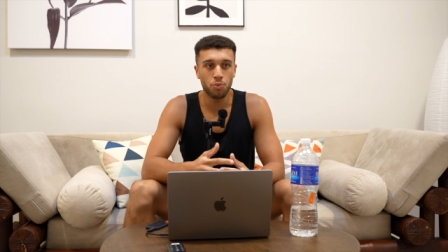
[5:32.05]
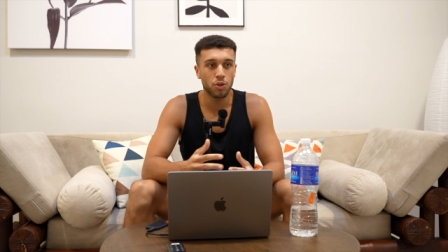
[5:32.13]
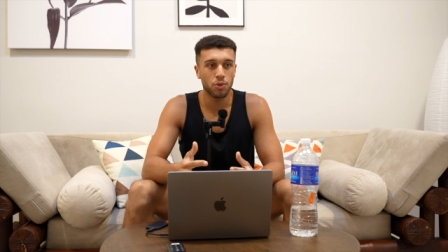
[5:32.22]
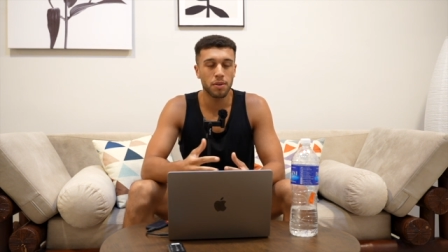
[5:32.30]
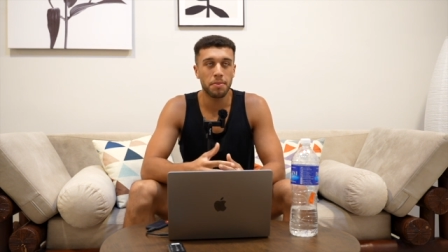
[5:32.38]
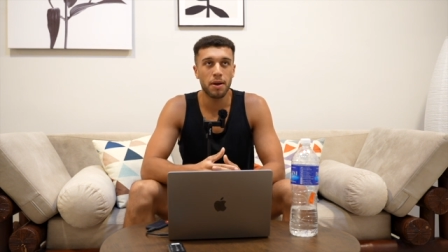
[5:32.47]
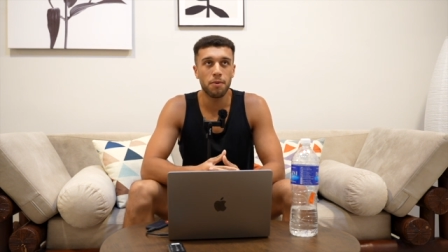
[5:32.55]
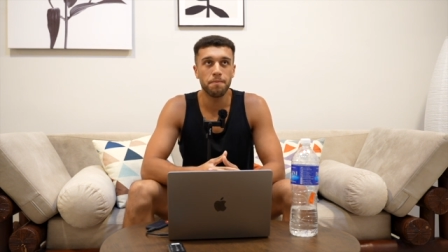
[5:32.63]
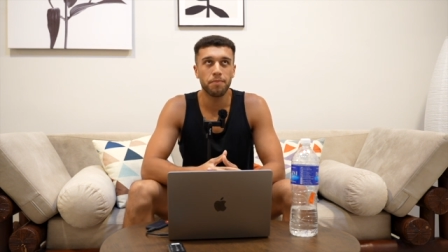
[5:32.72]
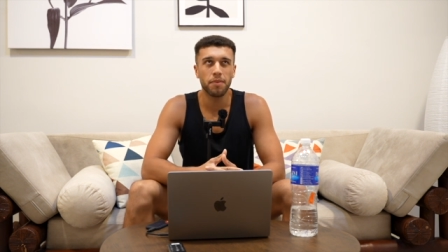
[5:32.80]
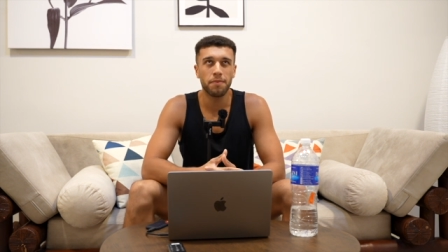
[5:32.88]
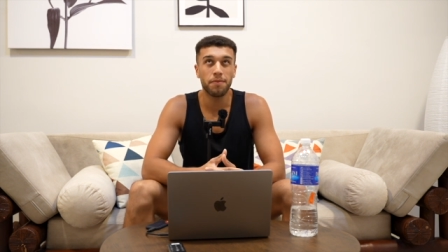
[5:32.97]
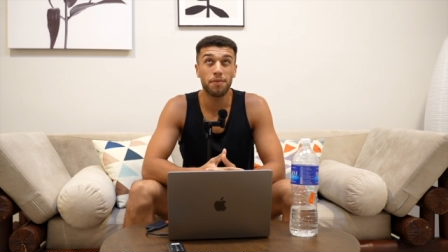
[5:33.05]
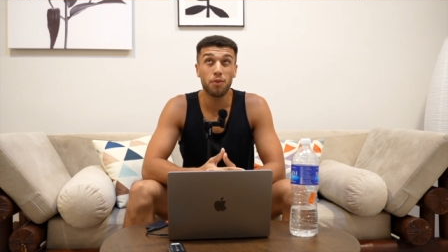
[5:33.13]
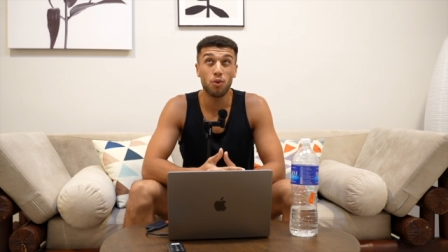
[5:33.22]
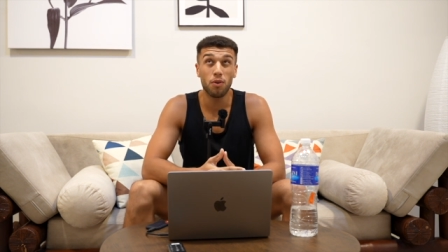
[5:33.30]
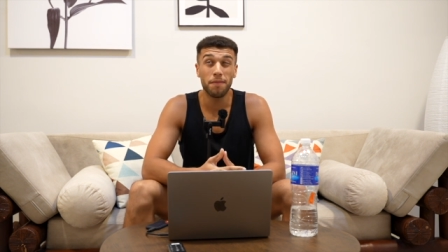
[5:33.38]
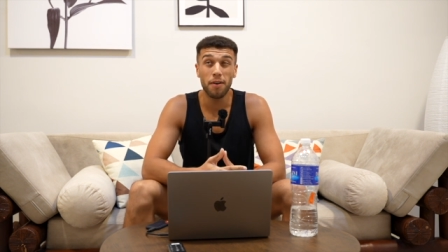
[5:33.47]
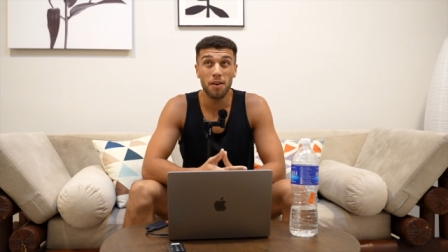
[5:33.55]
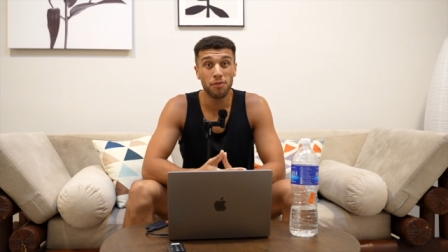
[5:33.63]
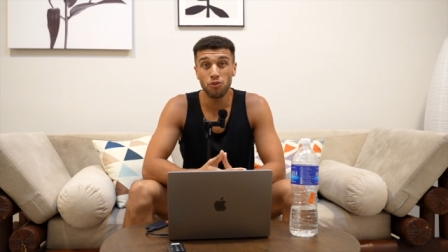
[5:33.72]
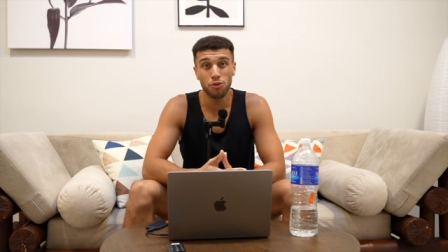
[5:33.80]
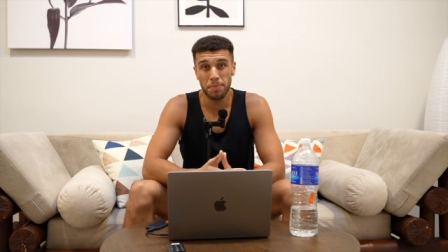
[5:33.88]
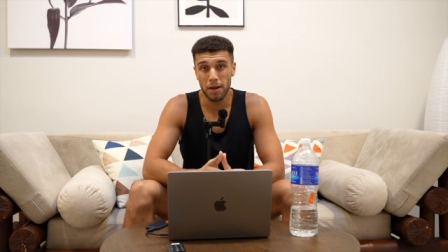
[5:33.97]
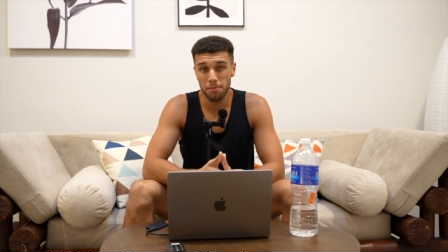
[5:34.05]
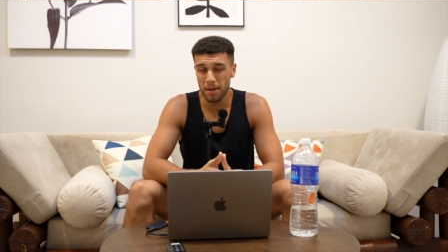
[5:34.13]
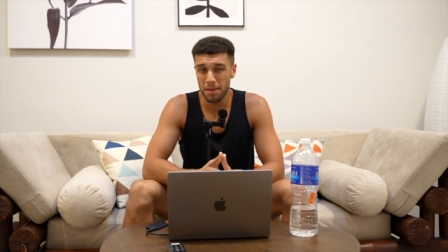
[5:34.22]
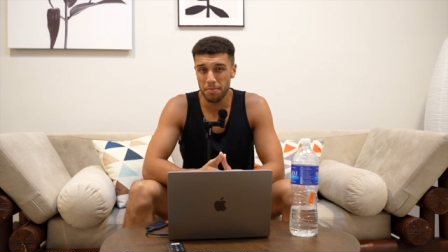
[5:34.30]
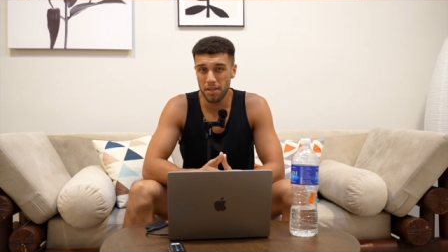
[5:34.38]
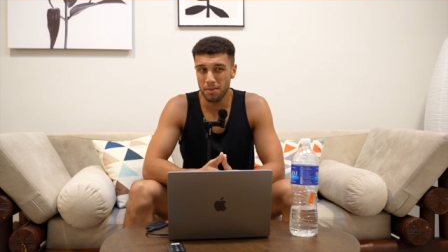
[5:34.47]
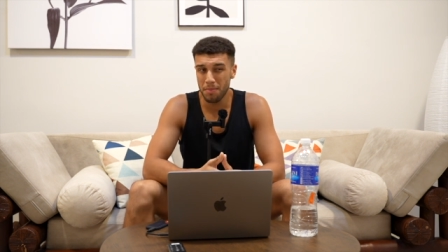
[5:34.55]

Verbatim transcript: which was about four, five hundred pound maybe,